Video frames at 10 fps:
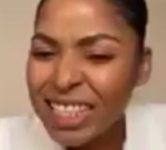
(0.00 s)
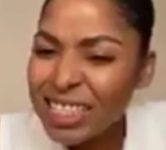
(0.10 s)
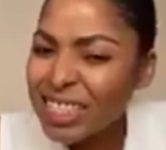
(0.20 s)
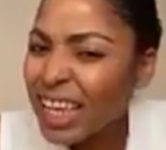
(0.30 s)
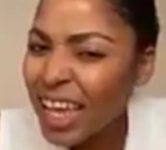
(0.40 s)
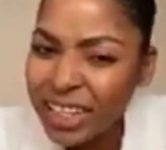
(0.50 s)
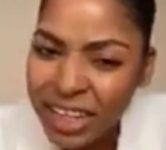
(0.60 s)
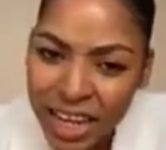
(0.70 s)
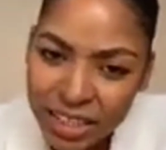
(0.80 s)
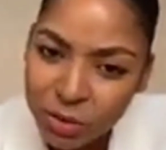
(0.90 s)
In this
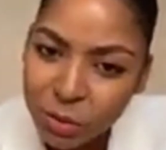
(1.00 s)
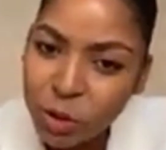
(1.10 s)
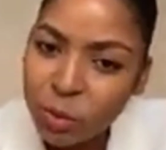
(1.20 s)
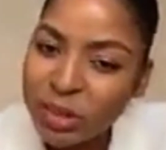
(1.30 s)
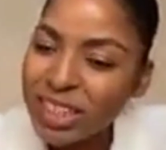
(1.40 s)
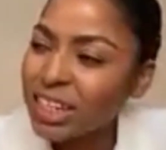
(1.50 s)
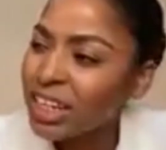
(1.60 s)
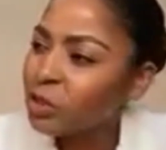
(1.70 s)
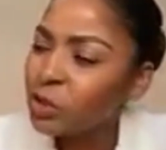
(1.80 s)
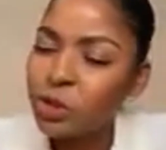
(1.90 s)
day and age, we should be
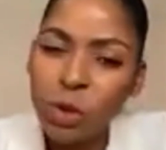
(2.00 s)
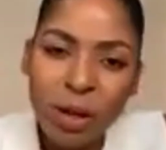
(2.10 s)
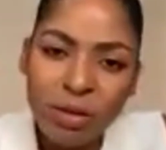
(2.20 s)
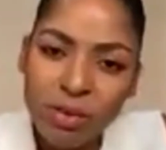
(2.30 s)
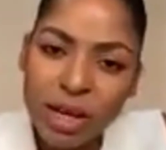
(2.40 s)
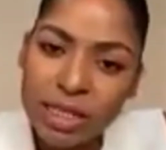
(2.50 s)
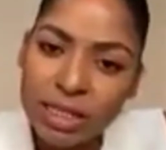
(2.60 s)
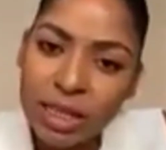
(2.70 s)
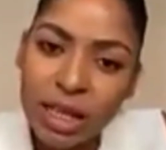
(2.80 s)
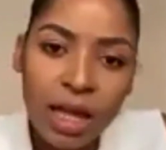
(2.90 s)
telling that you stole my
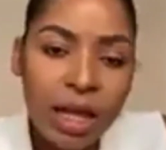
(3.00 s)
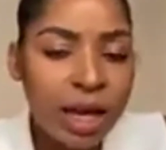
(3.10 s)
friend.